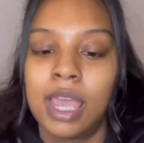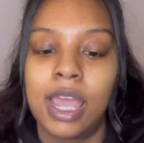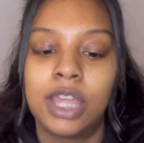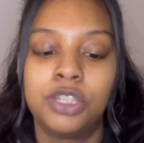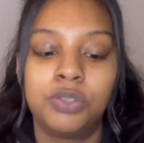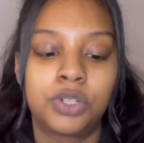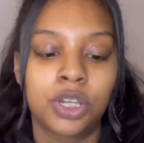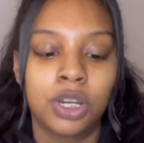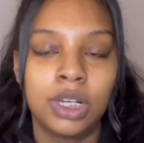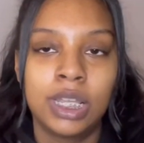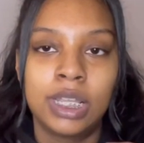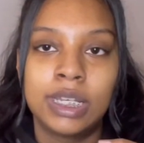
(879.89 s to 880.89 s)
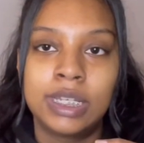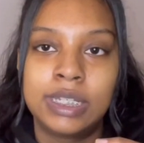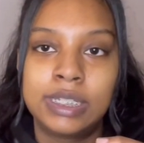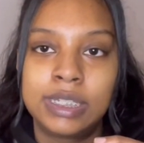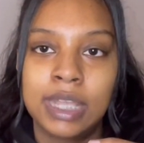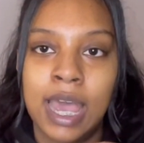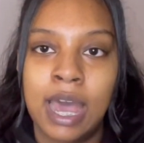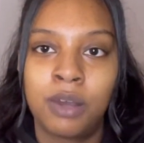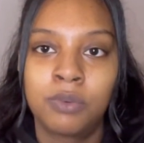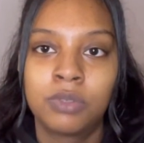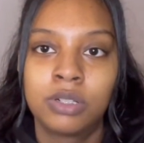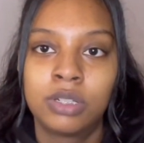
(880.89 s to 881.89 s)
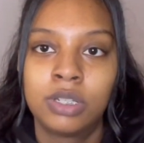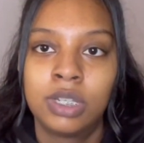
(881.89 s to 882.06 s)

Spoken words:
and you turn it down,